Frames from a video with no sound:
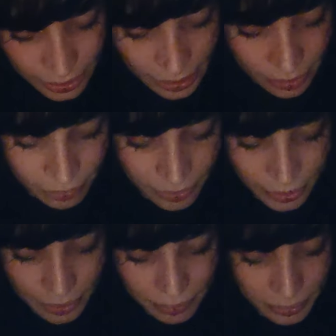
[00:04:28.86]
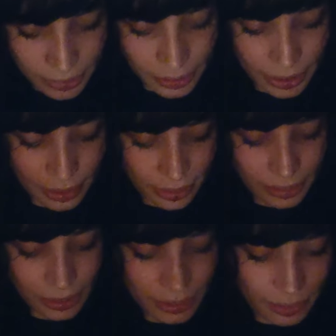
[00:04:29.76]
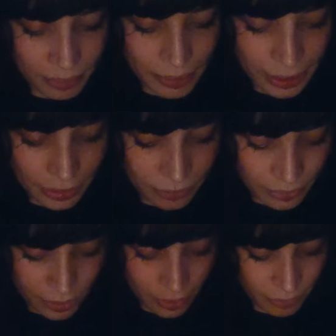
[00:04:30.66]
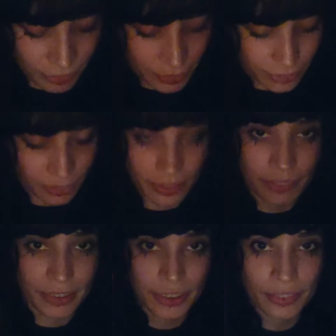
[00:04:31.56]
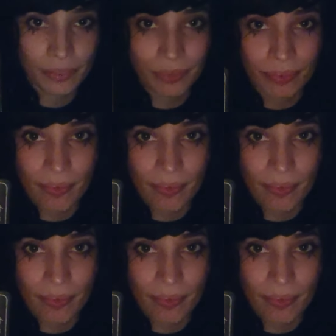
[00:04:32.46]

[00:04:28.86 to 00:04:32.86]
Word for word: Ten of Cups. Yeah, this is somebody you want to offer your love to.